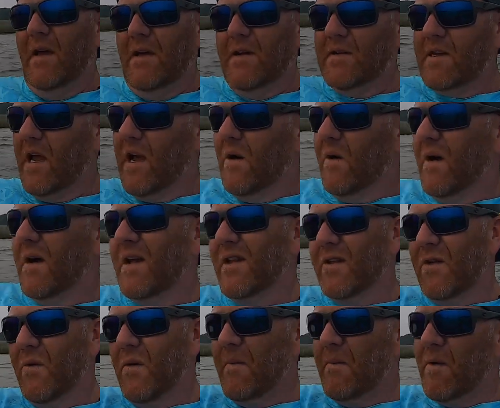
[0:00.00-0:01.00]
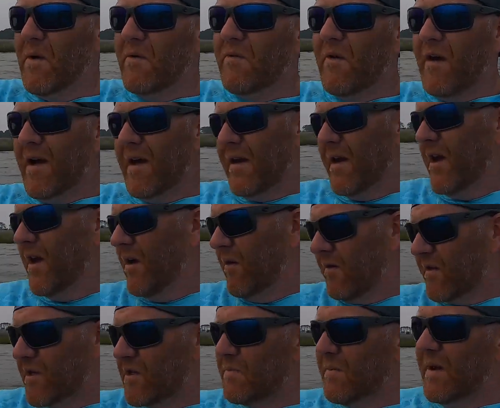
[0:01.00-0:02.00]
So I'm gonna do one more run
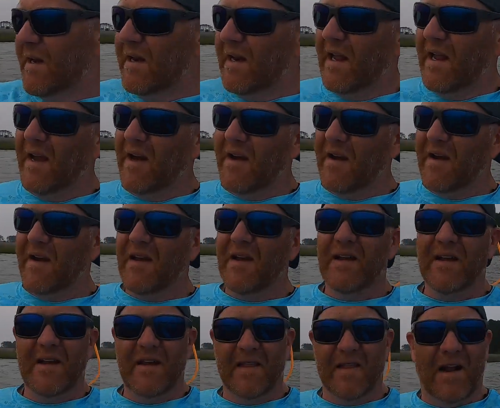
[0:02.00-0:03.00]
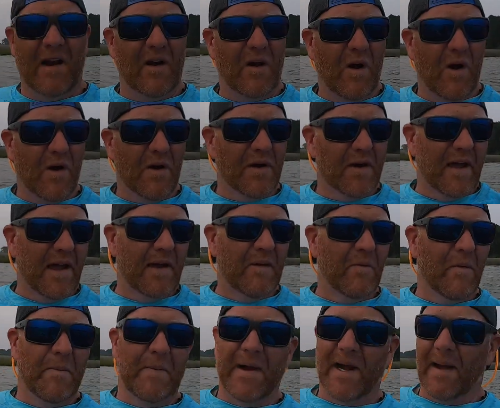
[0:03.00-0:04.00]
with the spinning gear and then I'll call it a night.
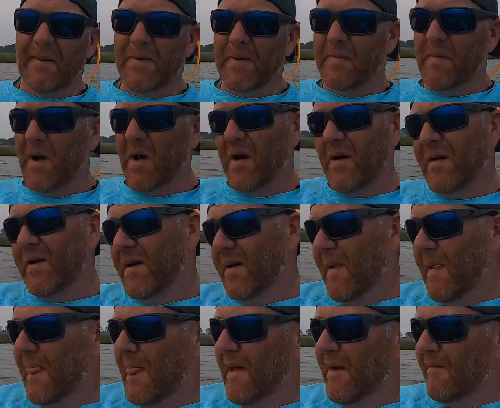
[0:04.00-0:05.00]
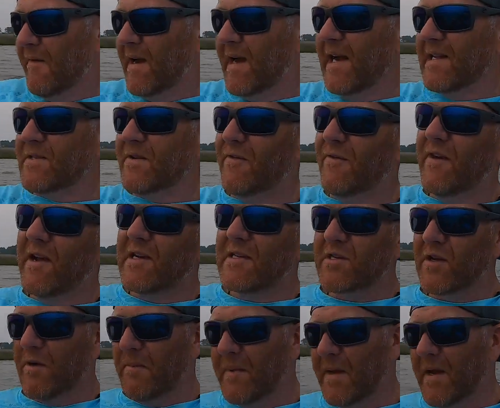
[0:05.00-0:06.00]
We'll pick up tomorrow. If I catch a
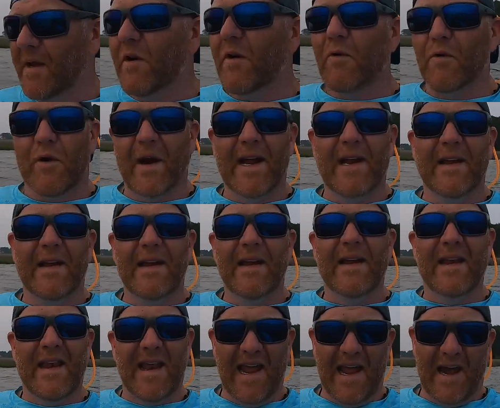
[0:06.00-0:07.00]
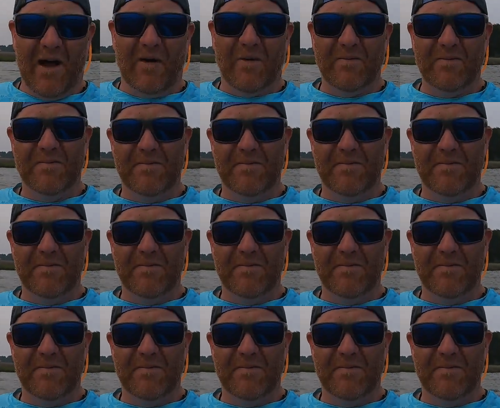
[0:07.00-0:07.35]
fish, it'll be right now.